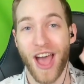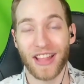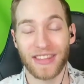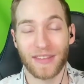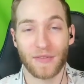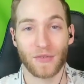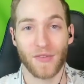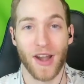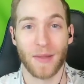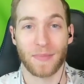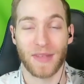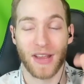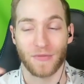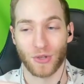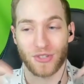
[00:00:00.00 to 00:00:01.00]
I'll leave it right up
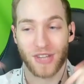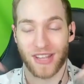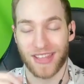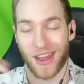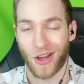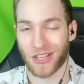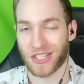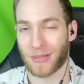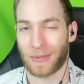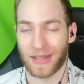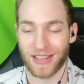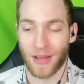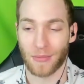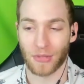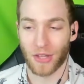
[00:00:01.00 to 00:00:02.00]
there if you want to check that awesome
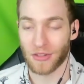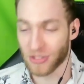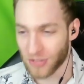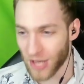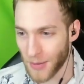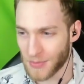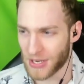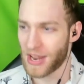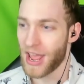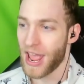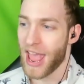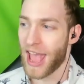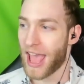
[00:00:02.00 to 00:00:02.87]
link down below in the description.